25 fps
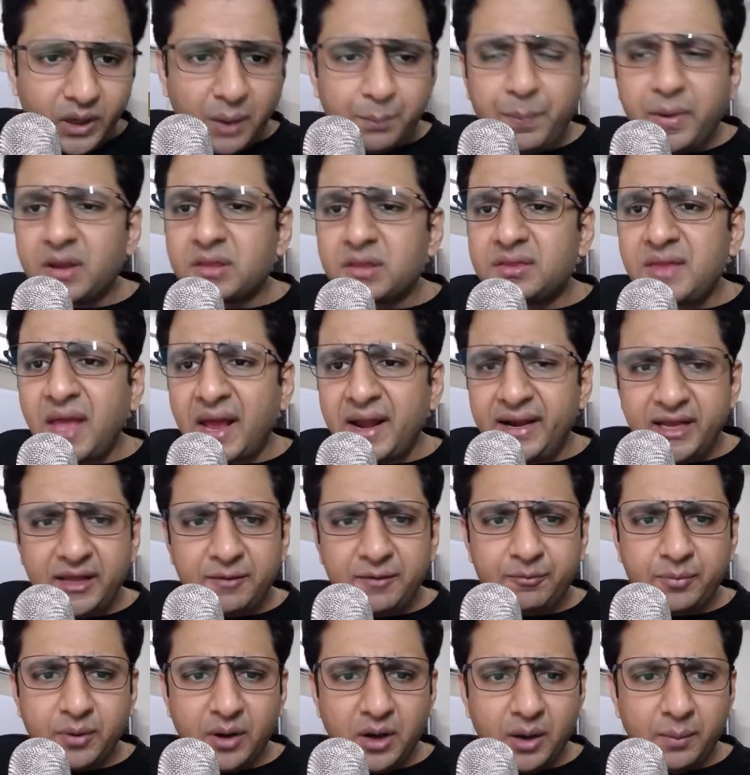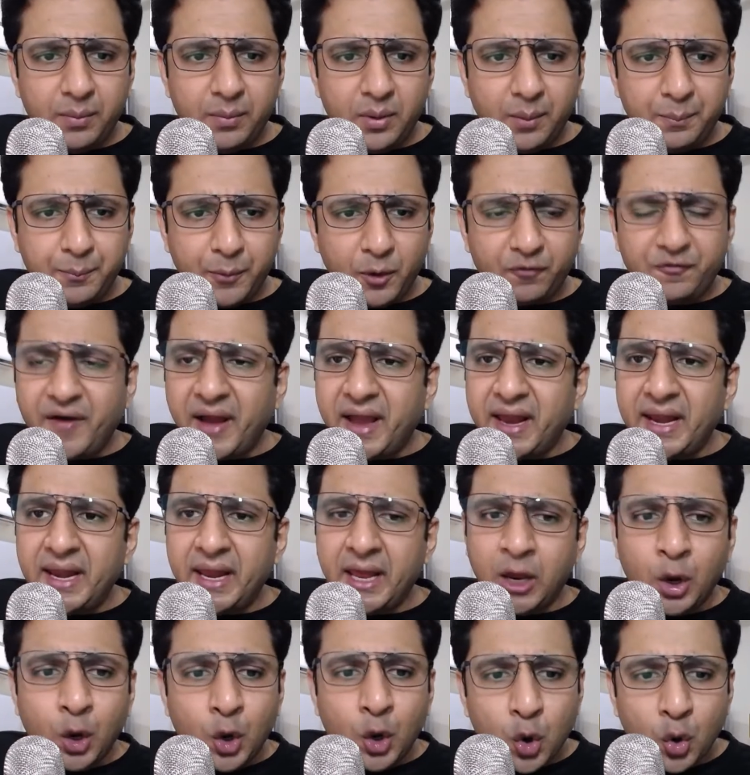personality
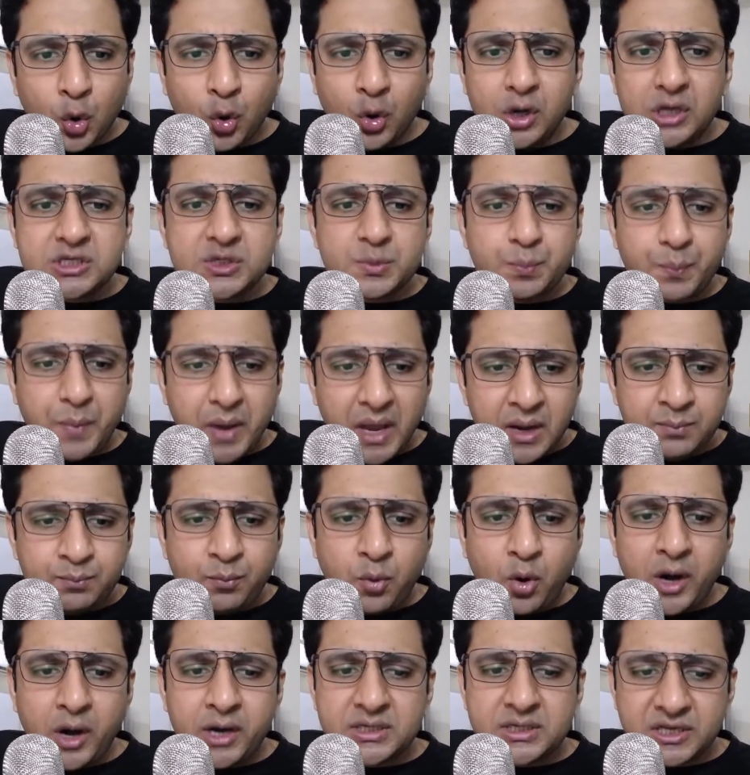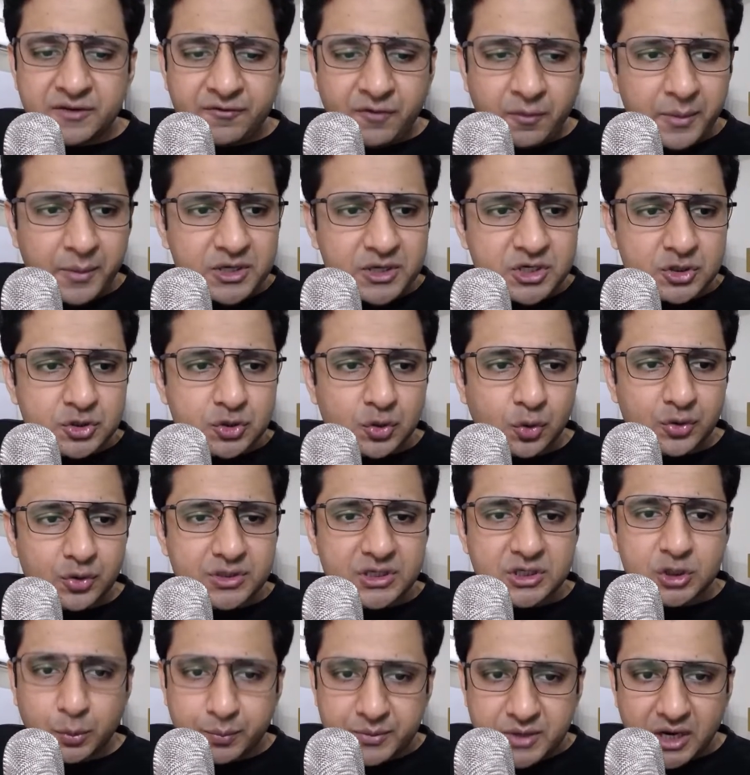profiling, goals, pain points, information
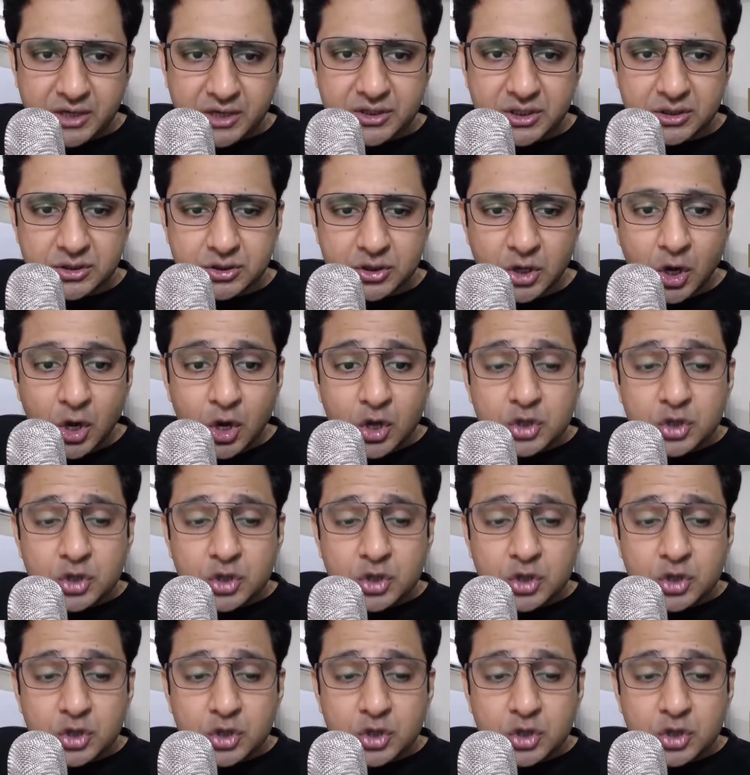sources, objections.